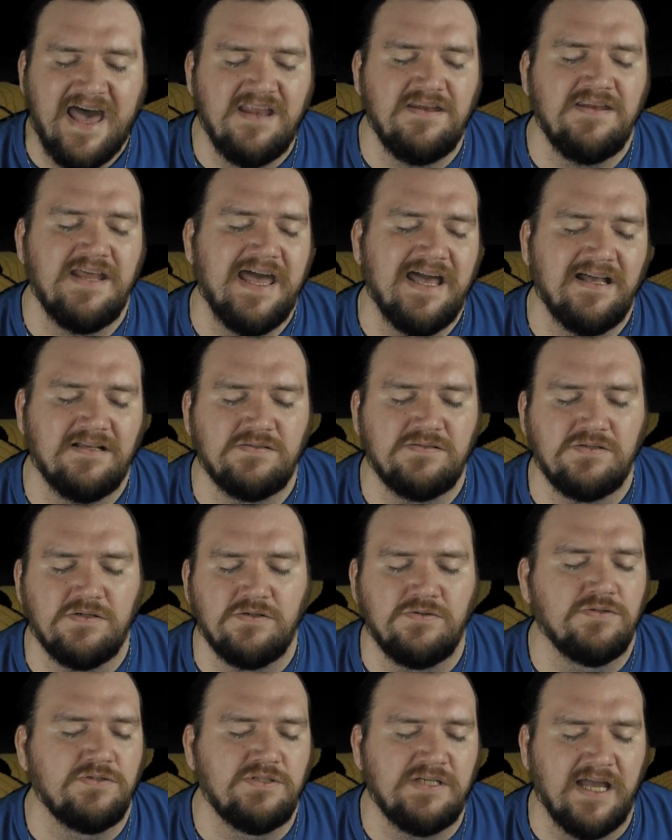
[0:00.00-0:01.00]
and
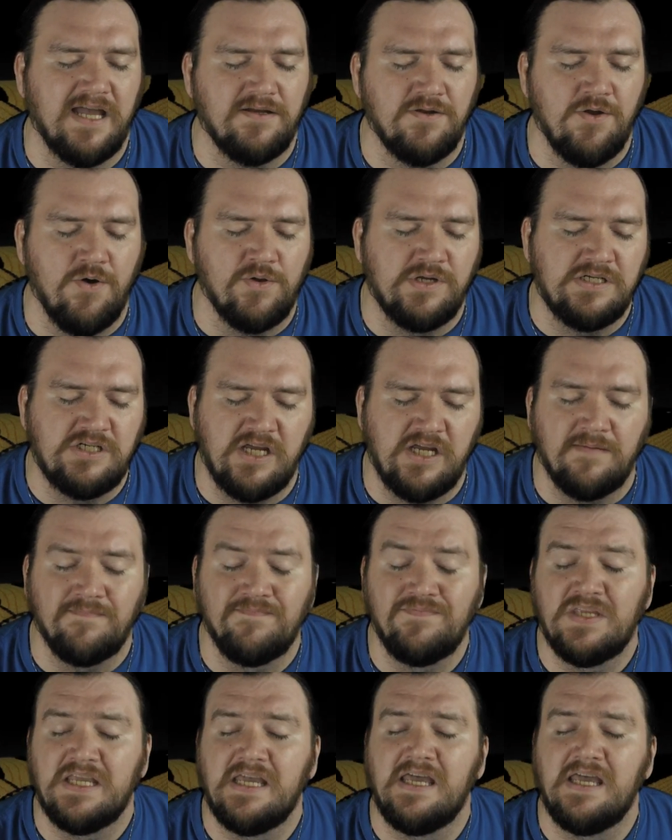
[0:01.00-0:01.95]
external technology,